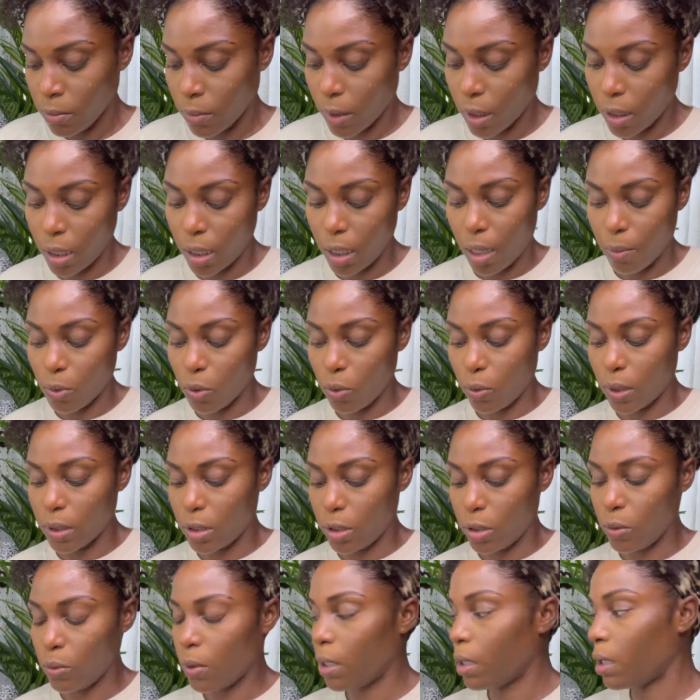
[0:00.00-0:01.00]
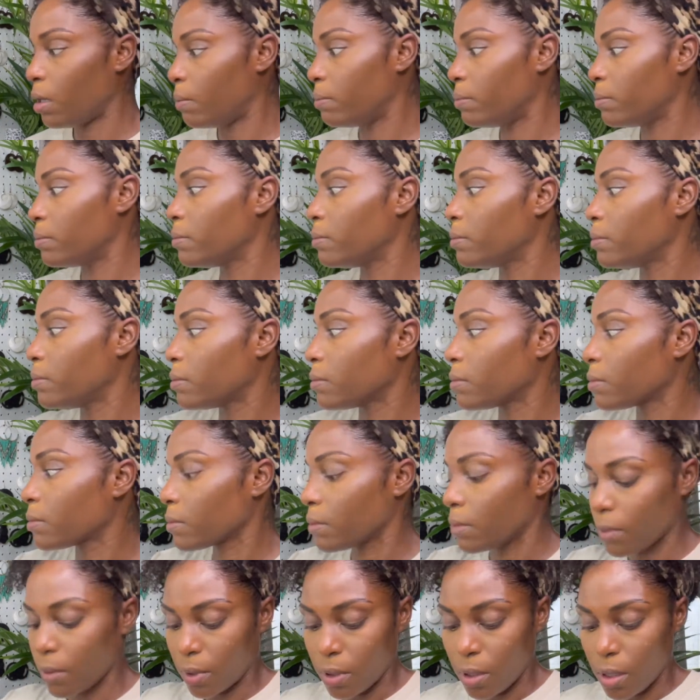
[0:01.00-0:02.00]
Then I'm going to
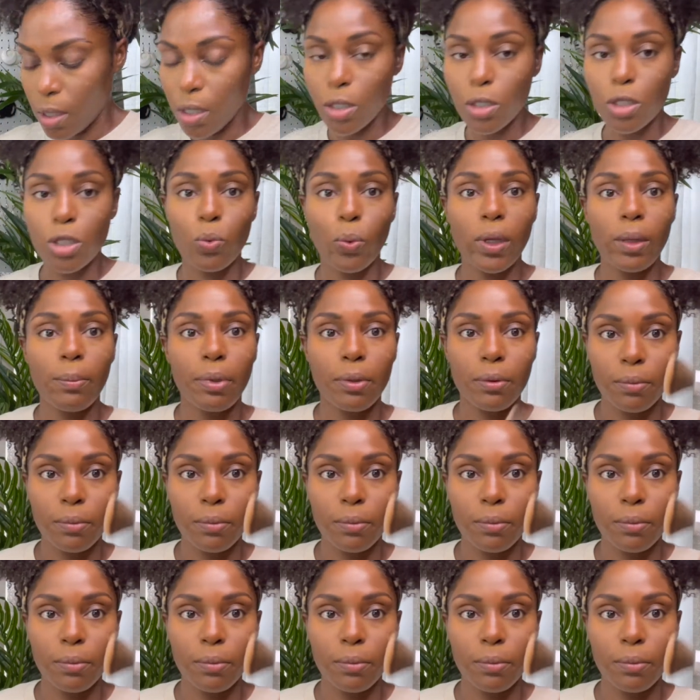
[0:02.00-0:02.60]
sweep.